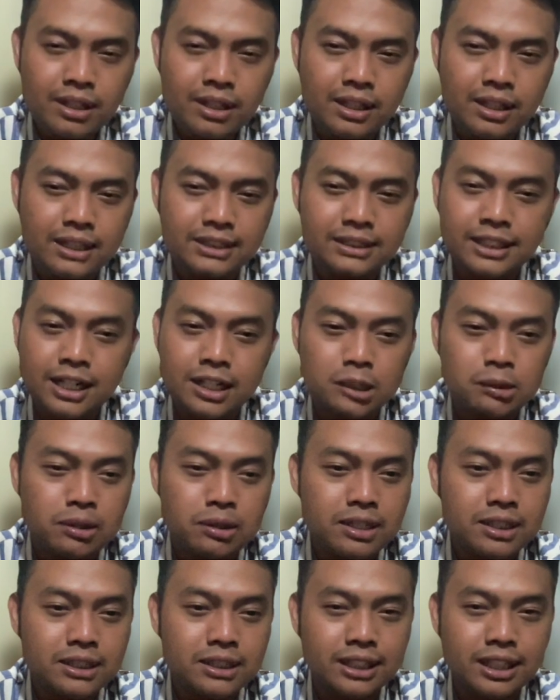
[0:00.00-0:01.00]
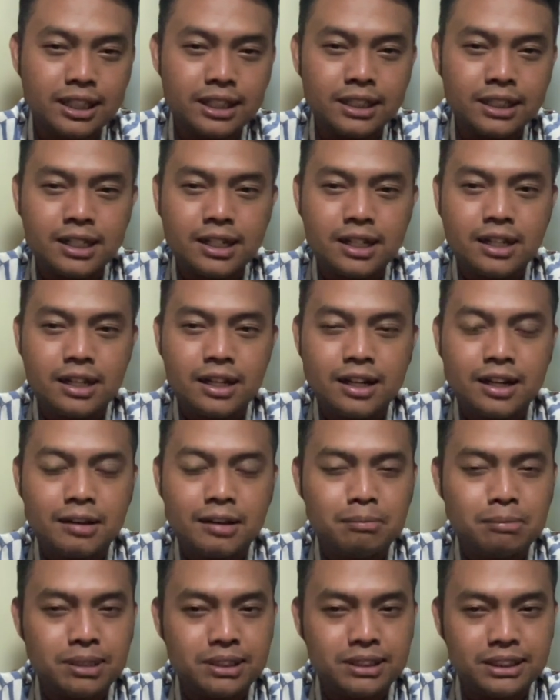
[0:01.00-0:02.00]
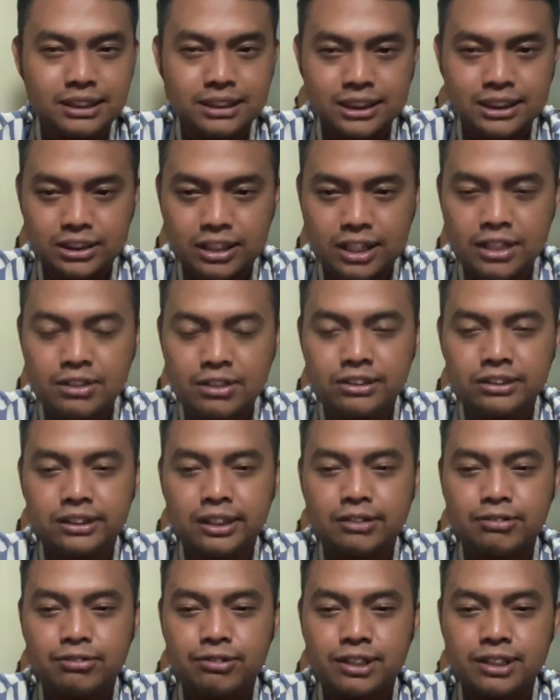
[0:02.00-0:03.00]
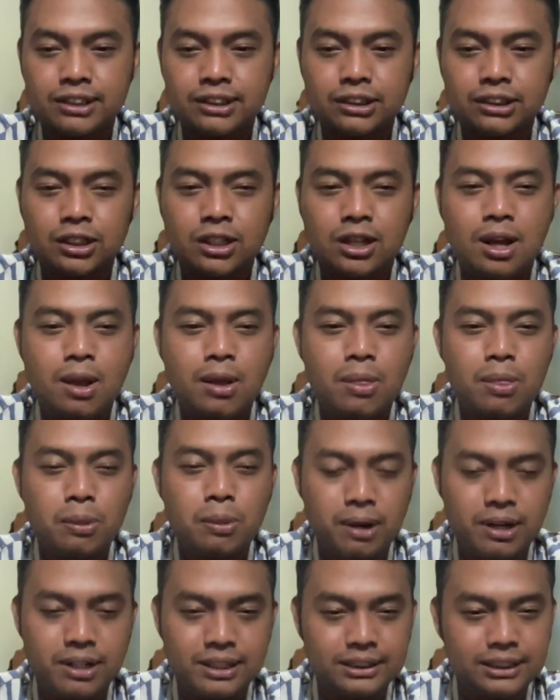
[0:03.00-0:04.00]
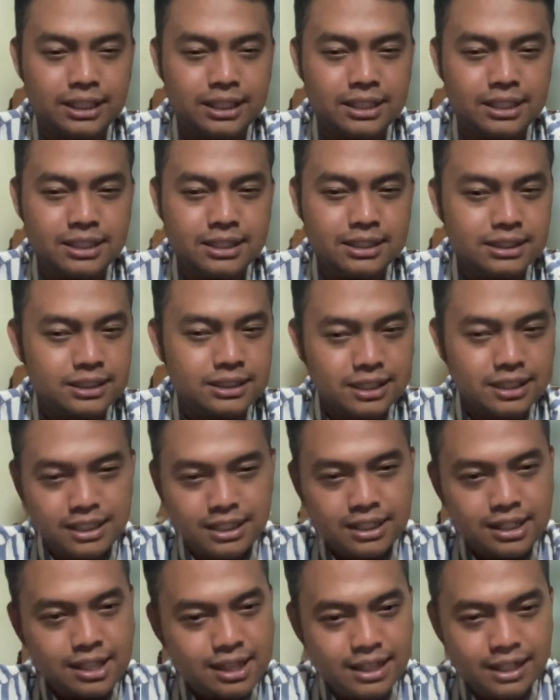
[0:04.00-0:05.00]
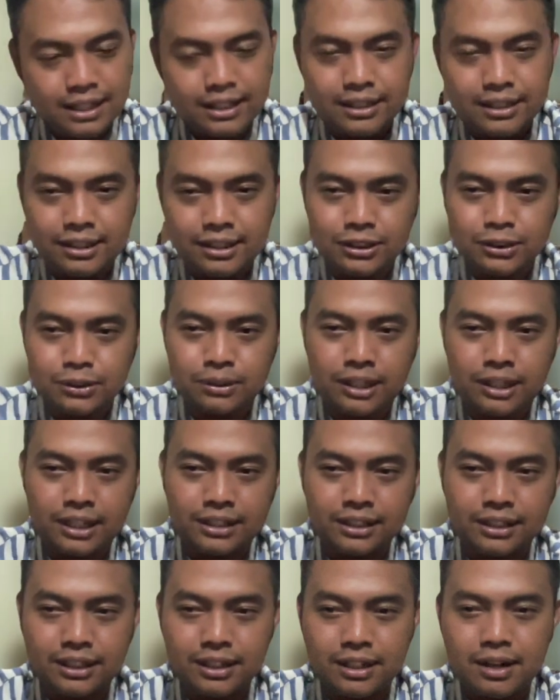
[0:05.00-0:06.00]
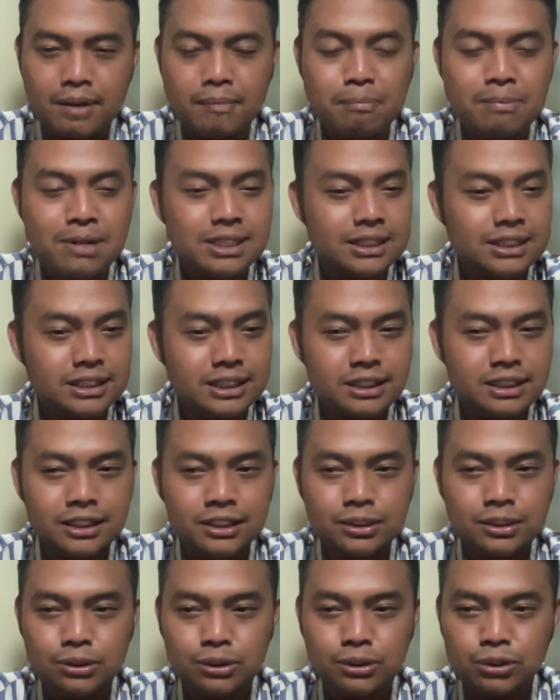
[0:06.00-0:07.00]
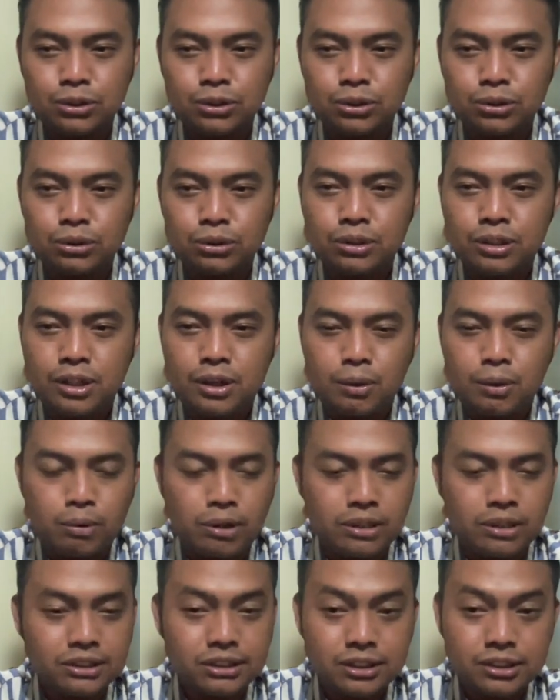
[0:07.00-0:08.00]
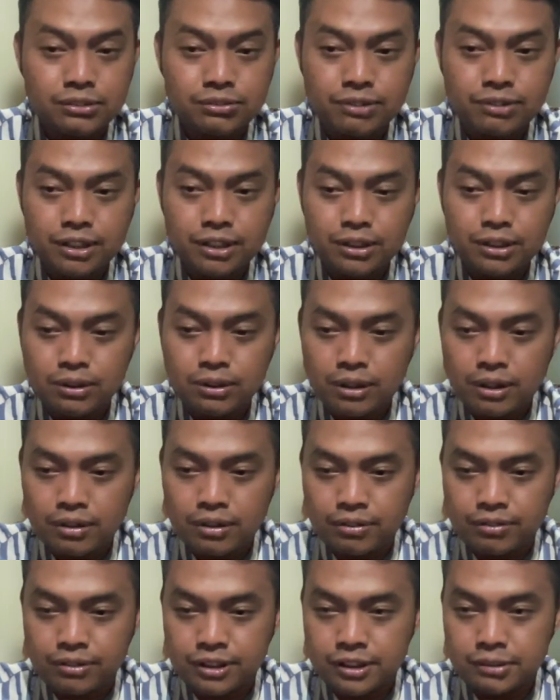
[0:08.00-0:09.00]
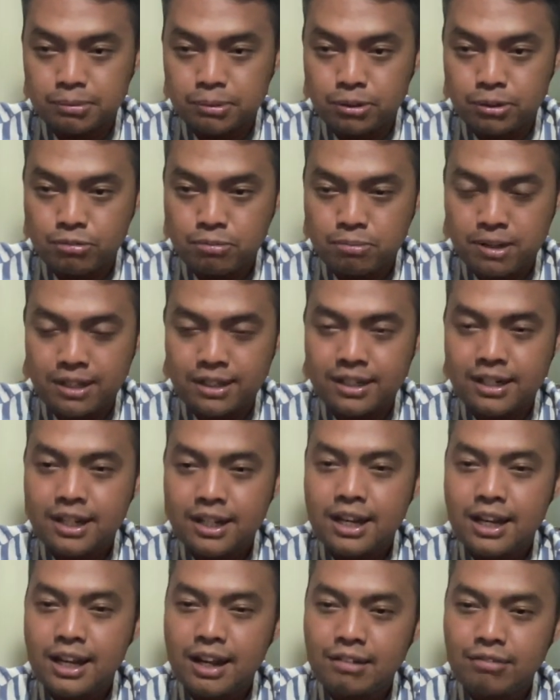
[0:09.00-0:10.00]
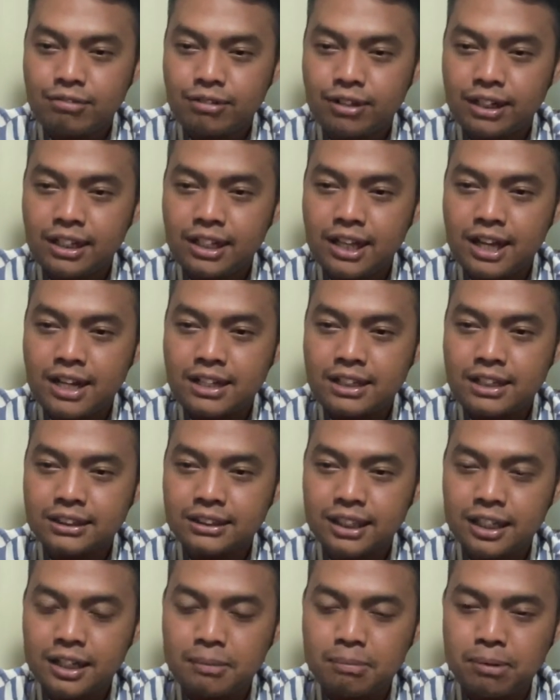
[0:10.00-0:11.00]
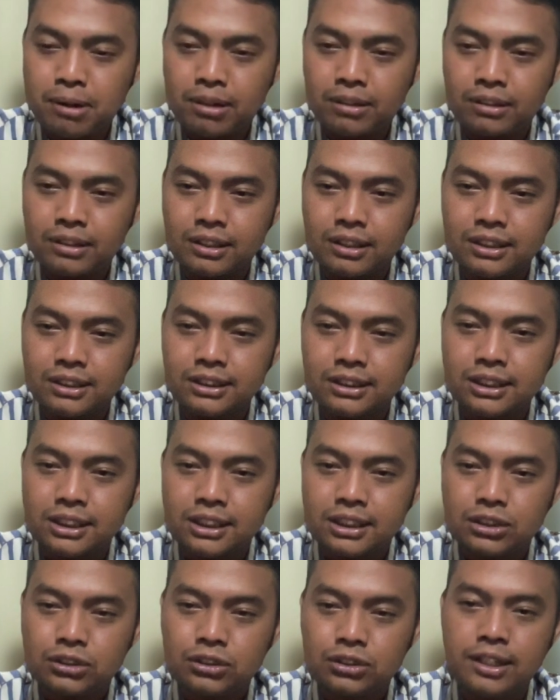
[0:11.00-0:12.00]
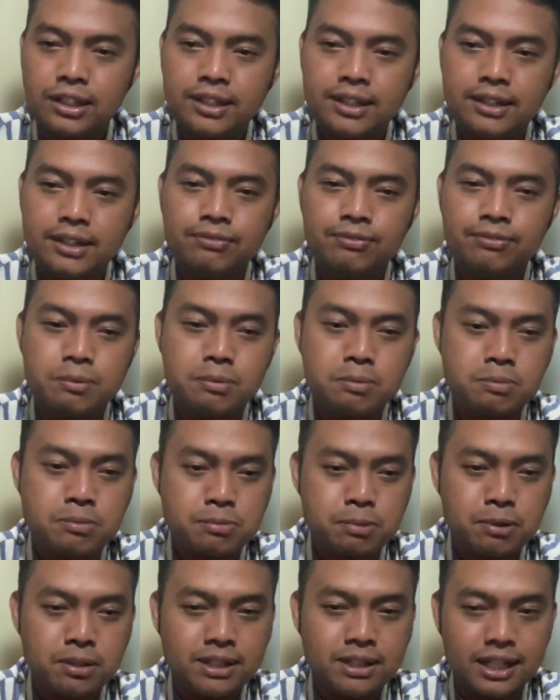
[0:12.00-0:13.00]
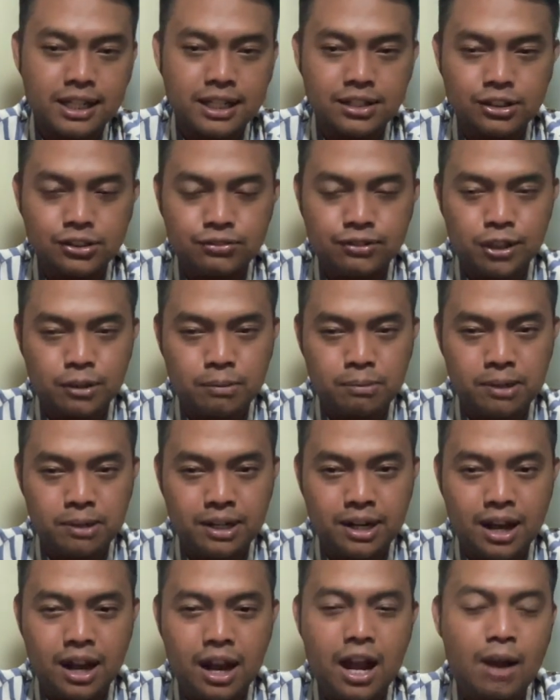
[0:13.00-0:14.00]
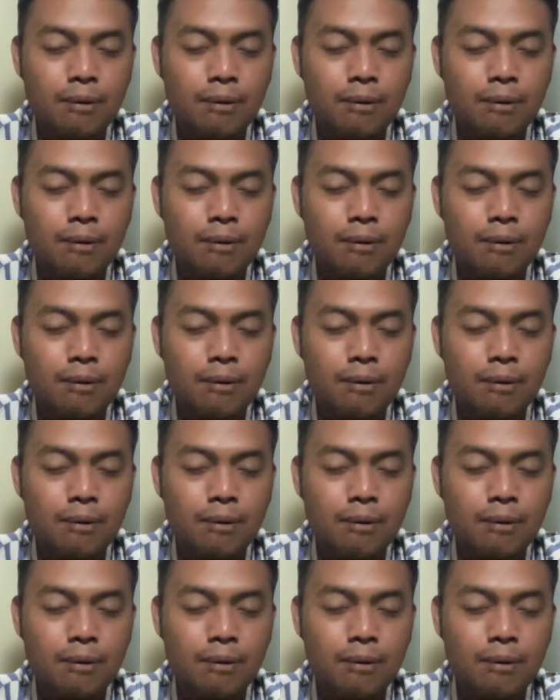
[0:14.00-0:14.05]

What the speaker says: It's hard to understand, but just try yourself first to understand these three things together. My suggestion to you to watch this video of this bossman and really understand about these three spontaneous phenomena.